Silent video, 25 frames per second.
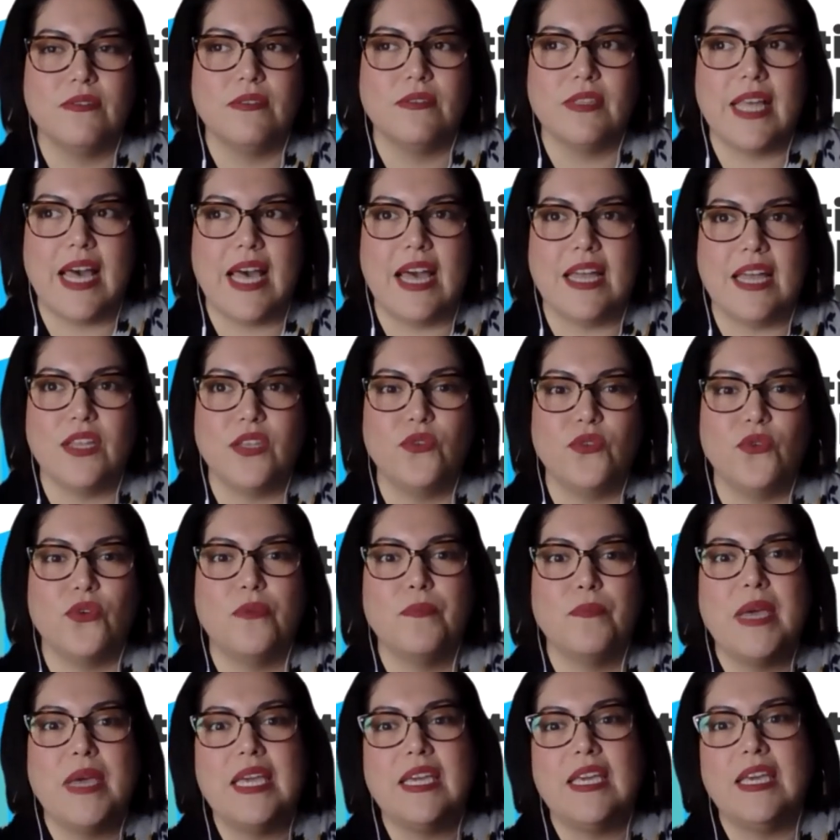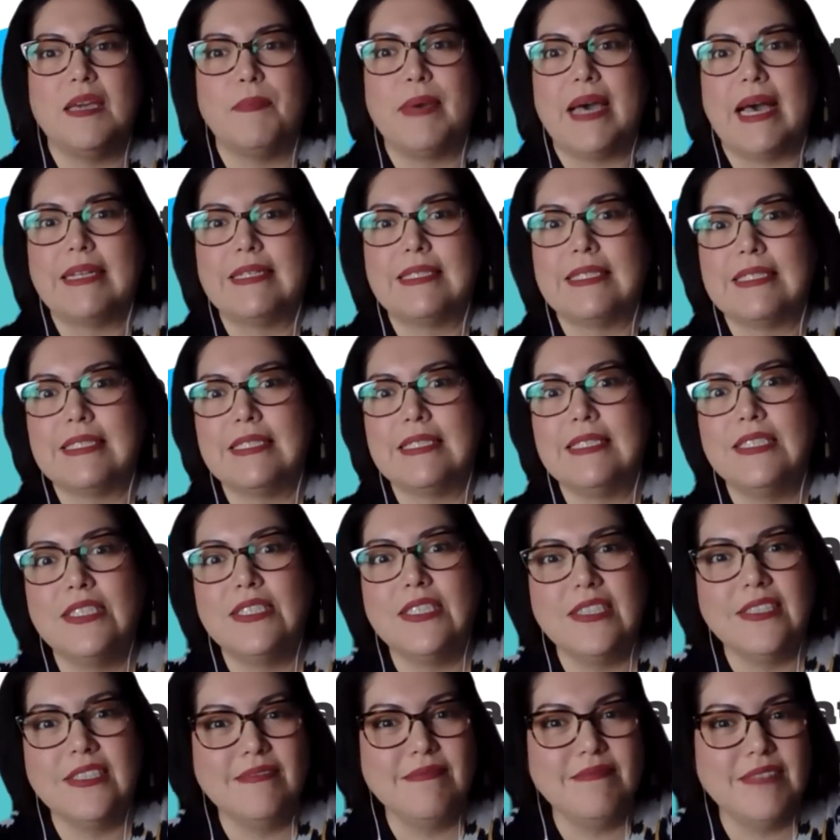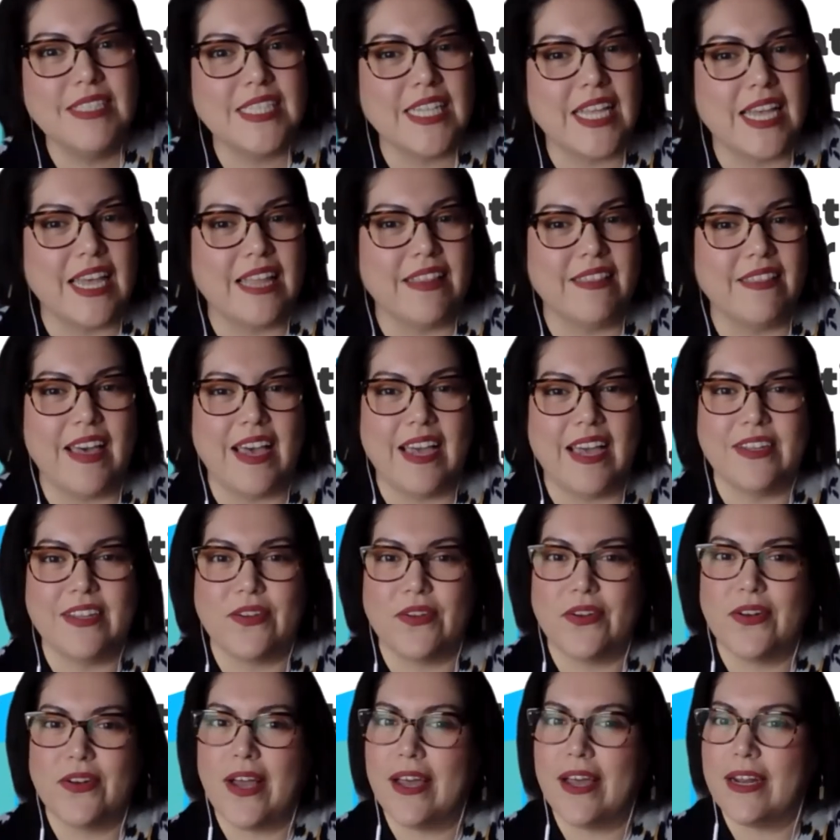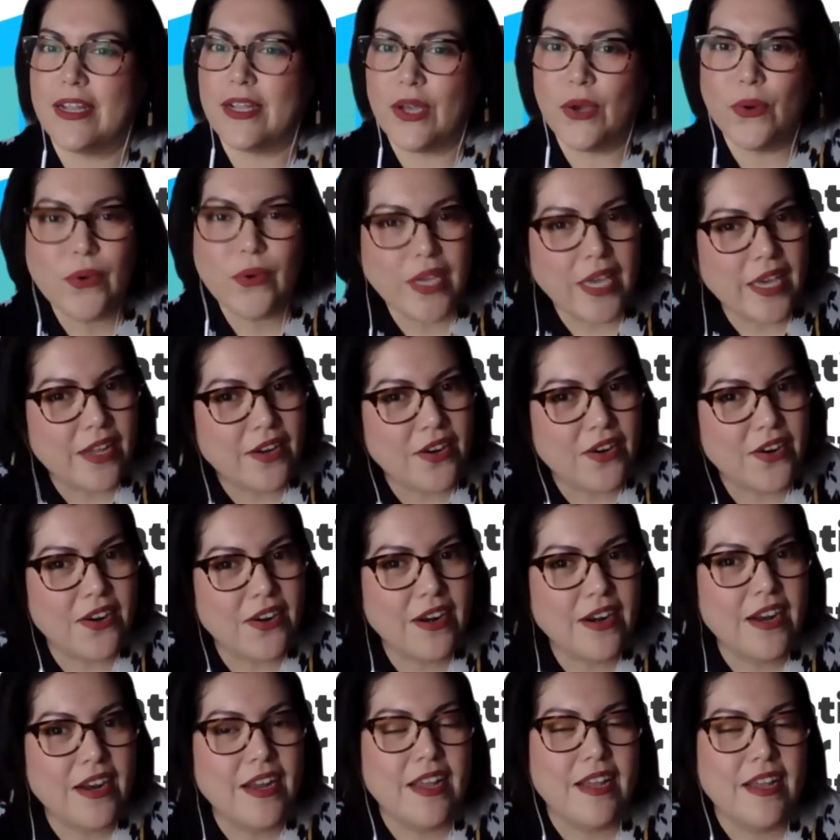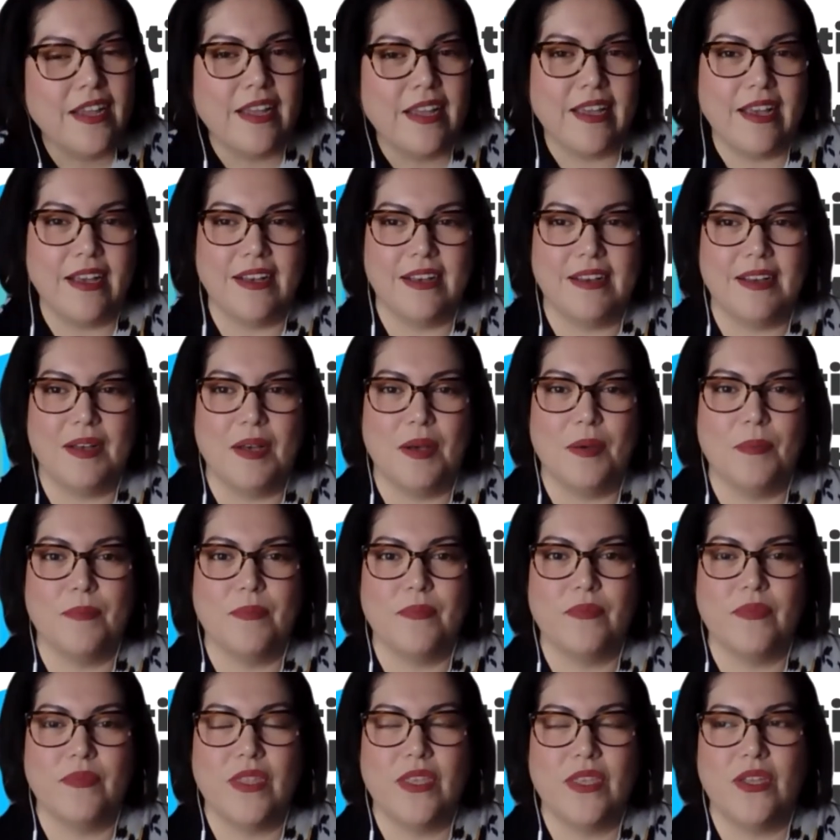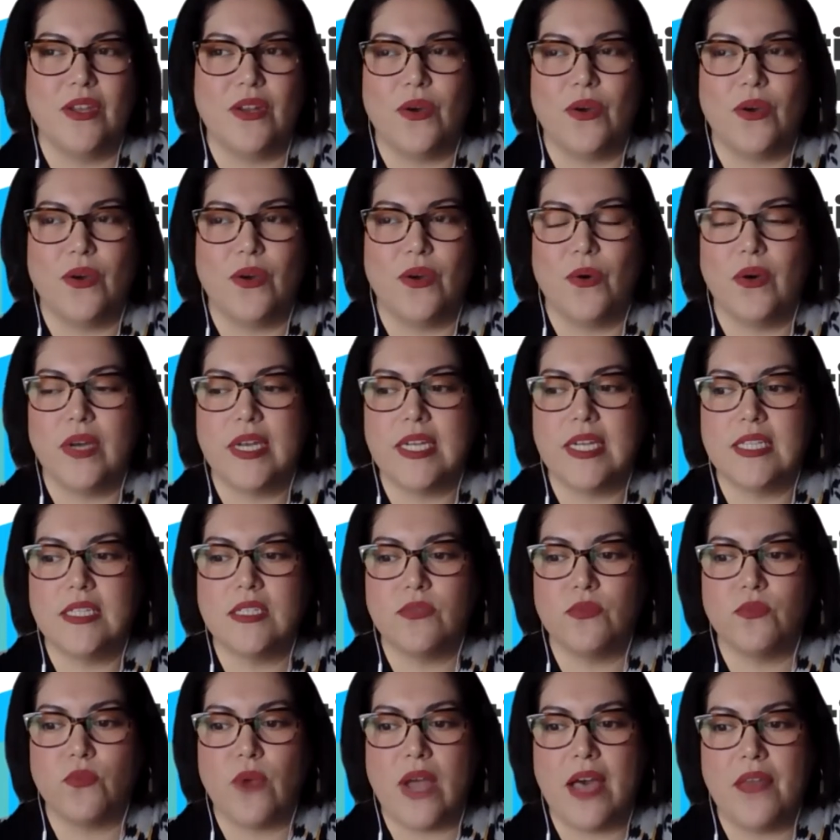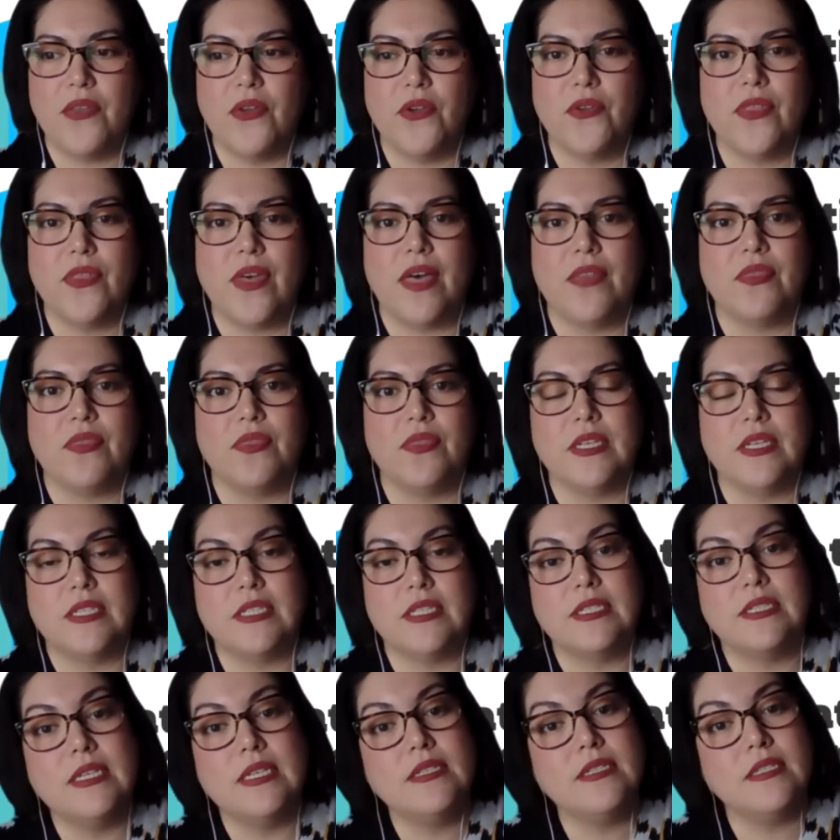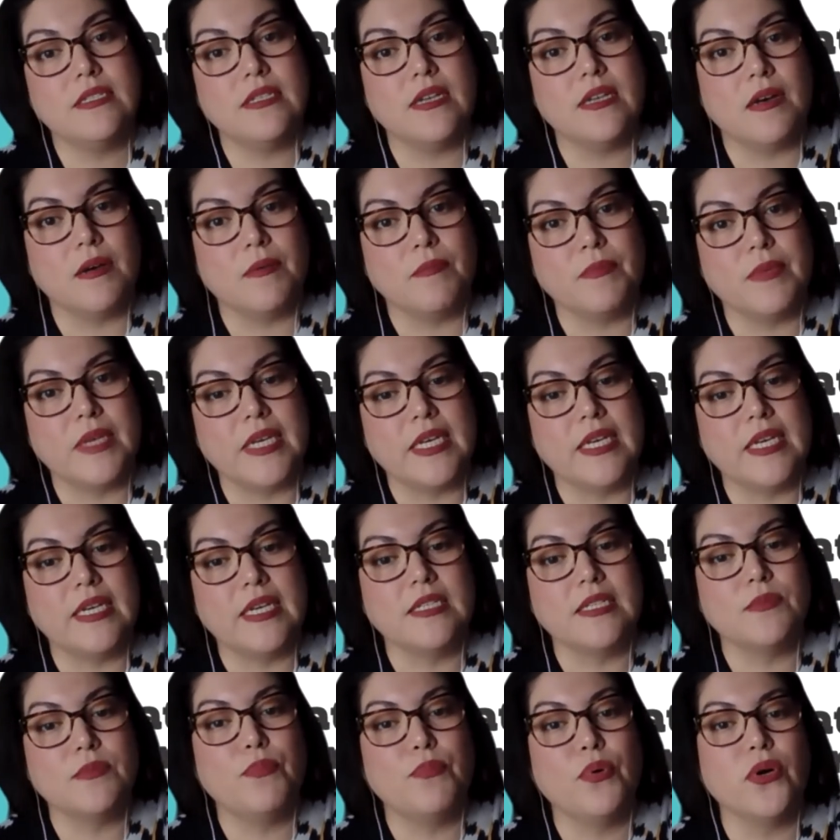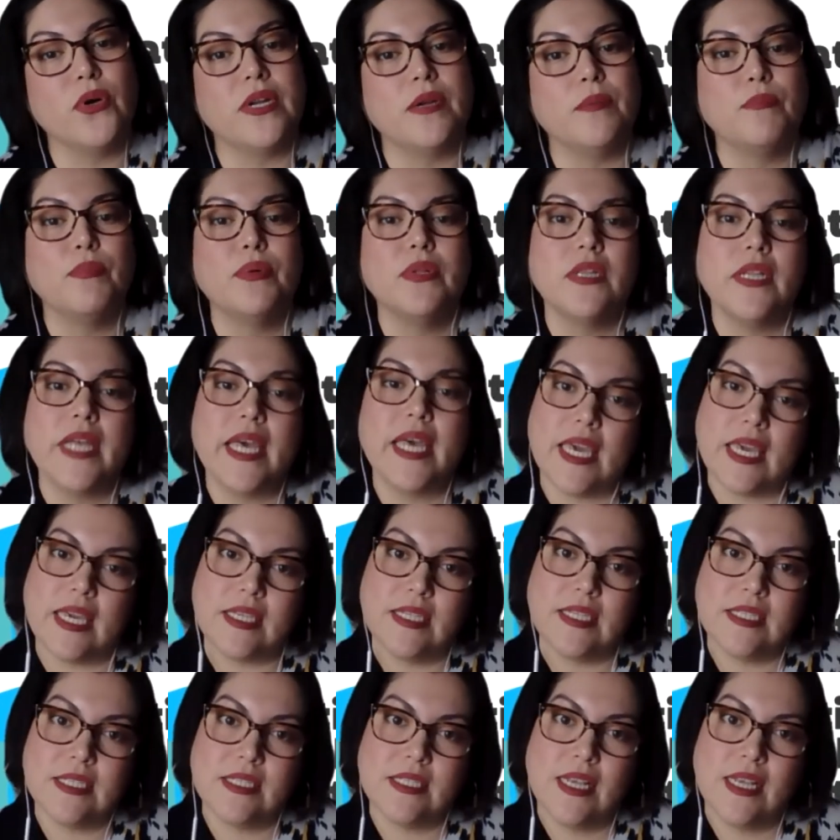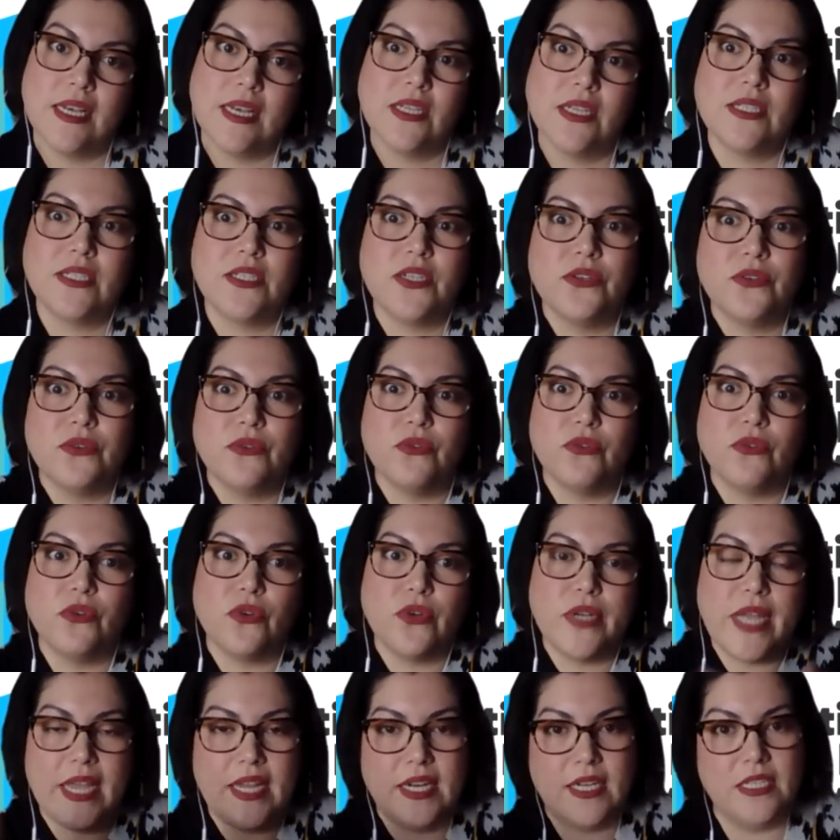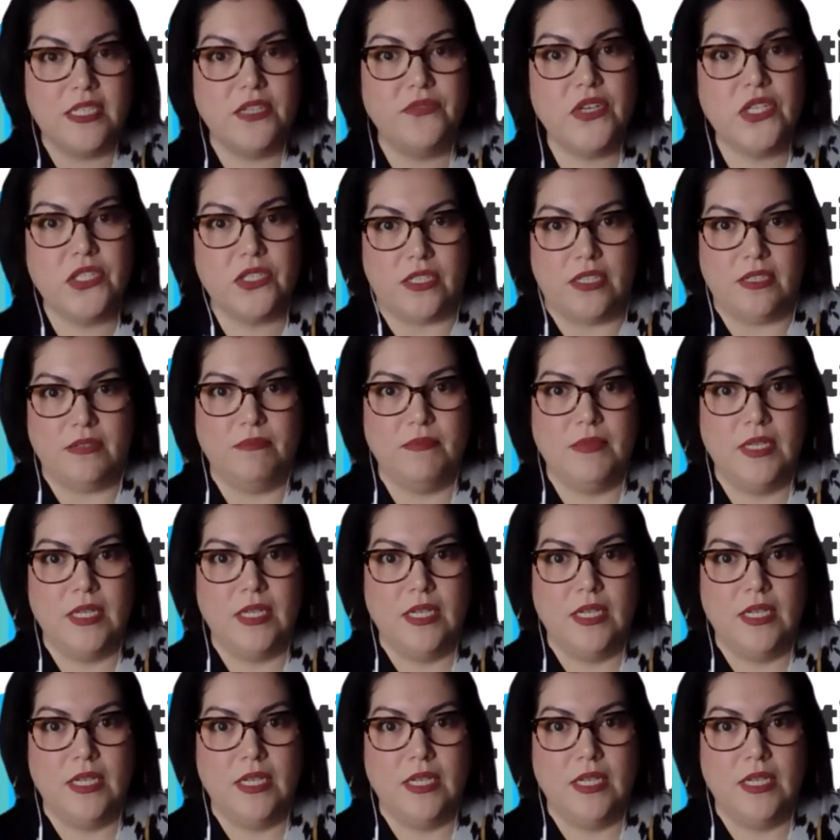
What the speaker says: that you're making bad decisions and that you're not a go-getter. It's rather that this system is put in place to create a division.